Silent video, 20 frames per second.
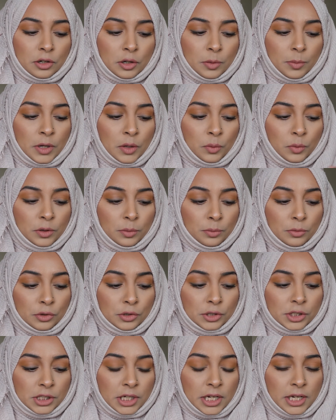come out with
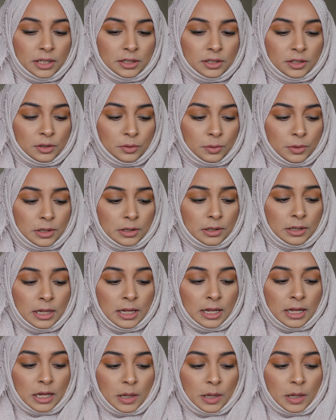more shades as well.